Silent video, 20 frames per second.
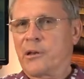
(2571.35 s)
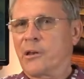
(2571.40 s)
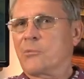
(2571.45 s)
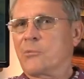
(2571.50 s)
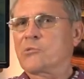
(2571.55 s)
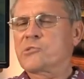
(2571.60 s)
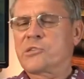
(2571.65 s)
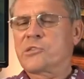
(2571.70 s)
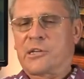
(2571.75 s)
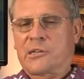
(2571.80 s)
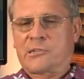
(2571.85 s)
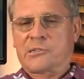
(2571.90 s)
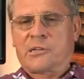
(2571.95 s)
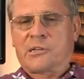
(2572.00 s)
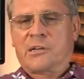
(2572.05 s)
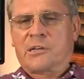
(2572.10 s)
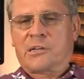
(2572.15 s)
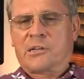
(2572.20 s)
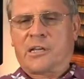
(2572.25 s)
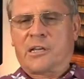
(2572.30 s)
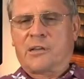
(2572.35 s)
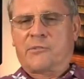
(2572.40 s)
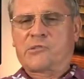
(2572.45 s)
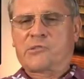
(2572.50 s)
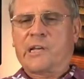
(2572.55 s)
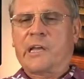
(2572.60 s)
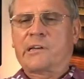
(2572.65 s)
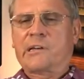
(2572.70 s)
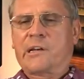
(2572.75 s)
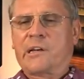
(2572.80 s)
And number 6, to give
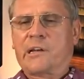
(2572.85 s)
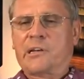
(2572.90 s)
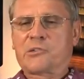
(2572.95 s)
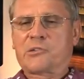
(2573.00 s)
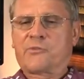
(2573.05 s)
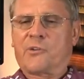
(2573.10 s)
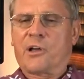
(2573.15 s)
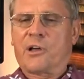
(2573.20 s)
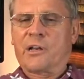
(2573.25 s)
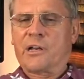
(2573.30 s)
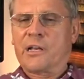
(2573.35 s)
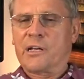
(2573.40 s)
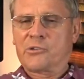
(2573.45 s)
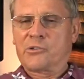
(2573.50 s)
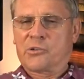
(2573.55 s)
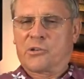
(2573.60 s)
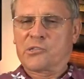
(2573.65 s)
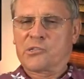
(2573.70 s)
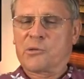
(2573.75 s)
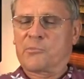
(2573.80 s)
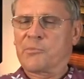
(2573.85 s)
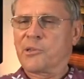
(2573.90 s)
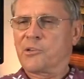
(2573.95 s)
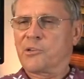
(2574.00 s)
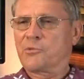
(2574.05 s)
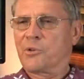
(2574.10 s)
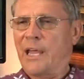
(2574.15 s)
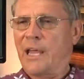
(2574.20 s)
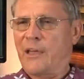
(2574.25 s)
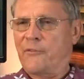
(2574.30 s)
Satan and his fallen angel something
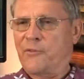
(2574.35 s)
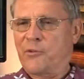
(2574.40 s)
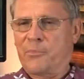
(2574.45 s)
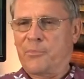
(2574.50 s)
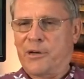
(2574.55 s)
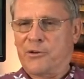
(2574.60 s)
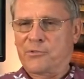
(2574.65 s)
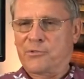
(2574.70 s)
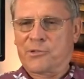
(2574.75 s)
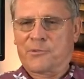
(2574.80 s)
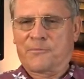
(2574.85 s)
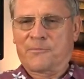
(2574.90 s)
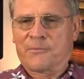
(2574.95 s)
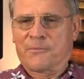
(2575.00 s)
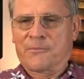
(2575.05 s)
to laugh about.